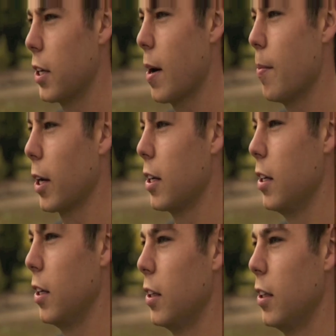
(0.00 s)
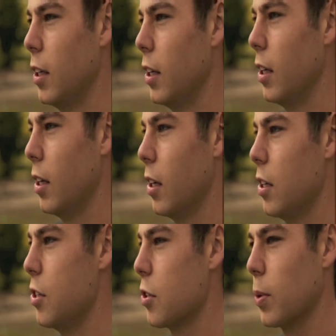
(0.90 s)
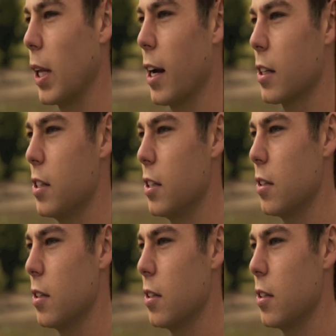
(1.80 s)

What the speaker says: But you come back here, you just relax,